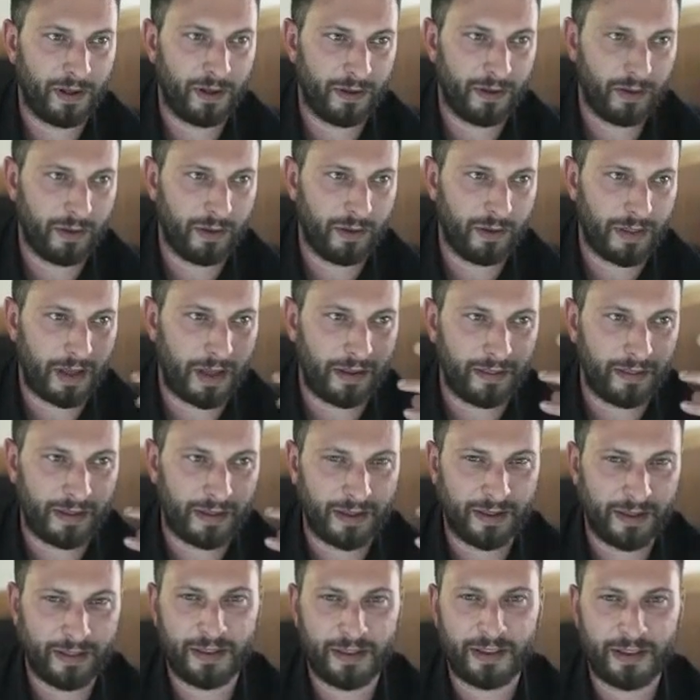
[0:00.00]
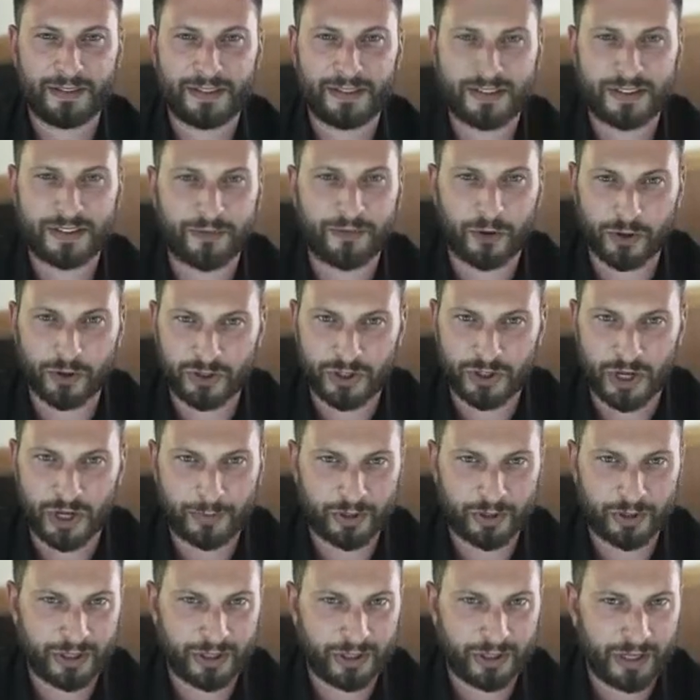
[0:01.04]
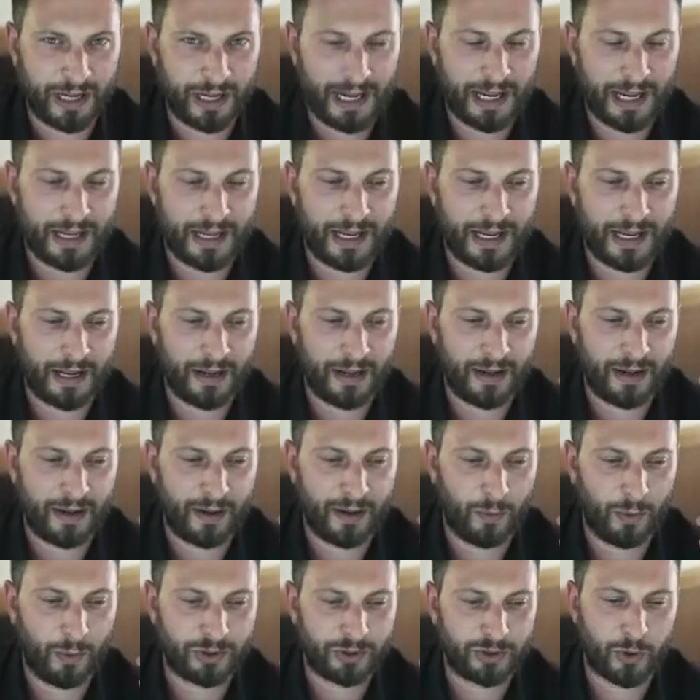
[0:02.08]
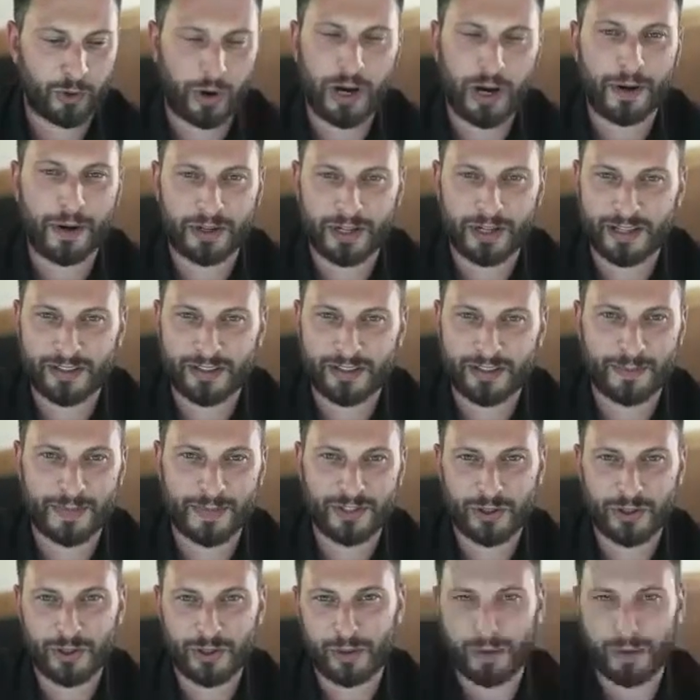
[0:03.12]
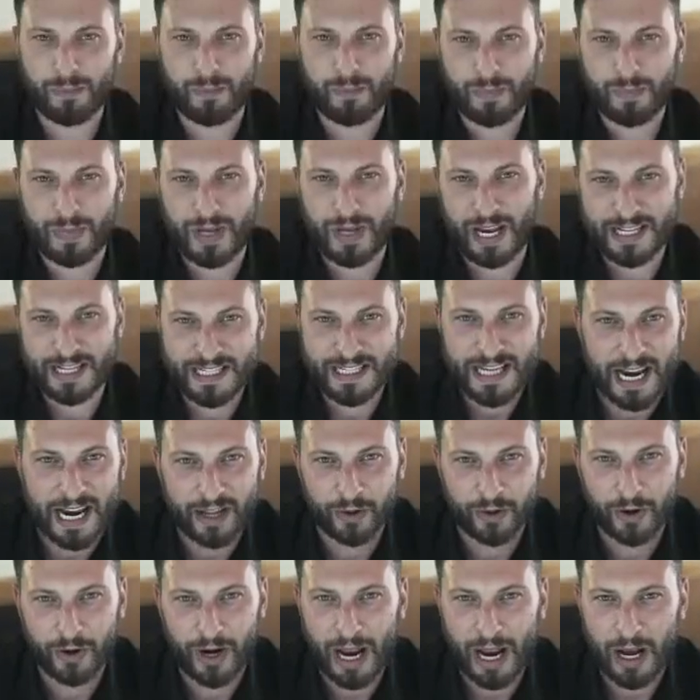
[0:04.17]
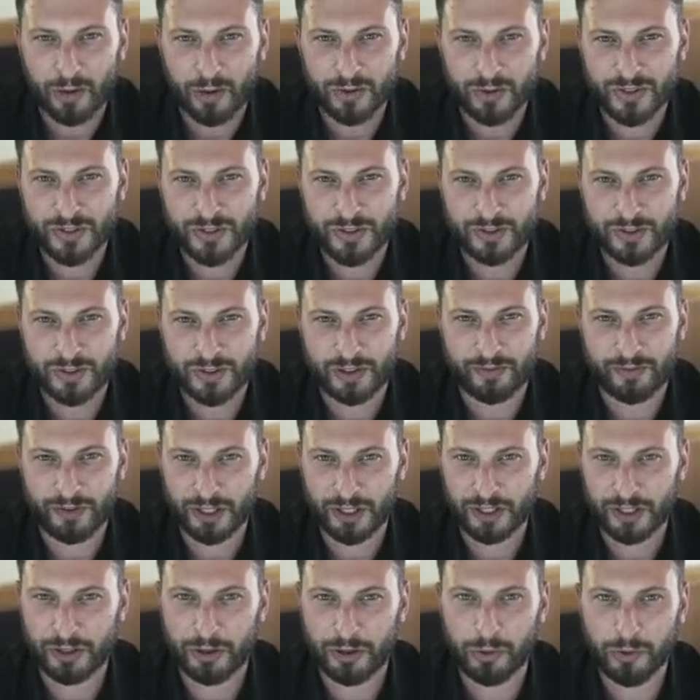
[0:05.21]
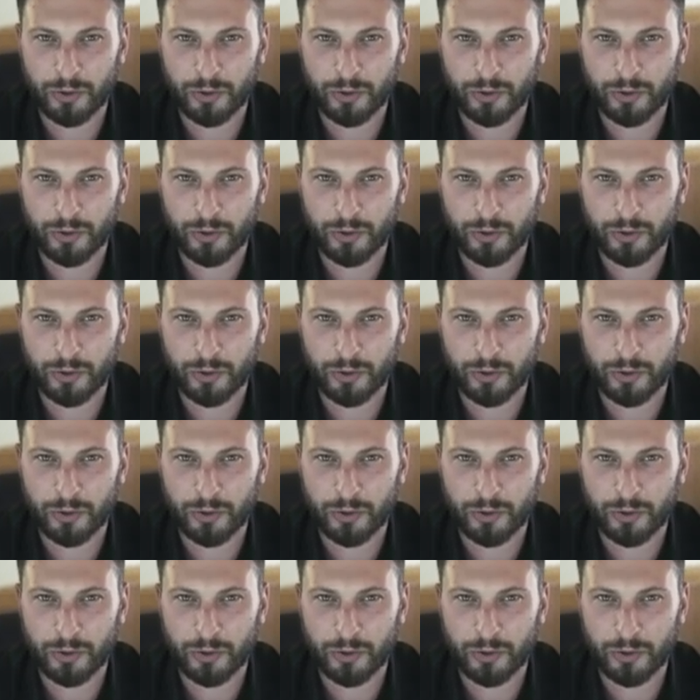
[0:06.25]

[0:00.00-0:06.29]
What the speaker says: that's the first option. What's great about custom is you can kind of tailor a house to fit you.